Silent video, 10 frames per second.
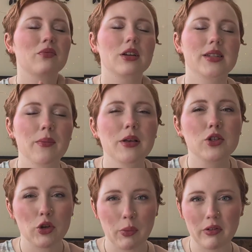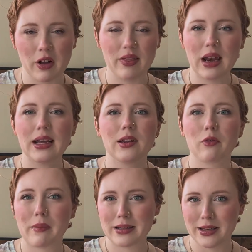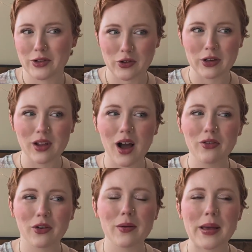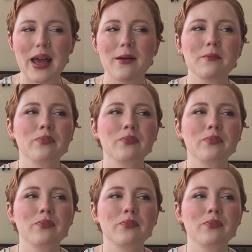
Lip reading: Something super fun that I did with my sister-in-law for a bit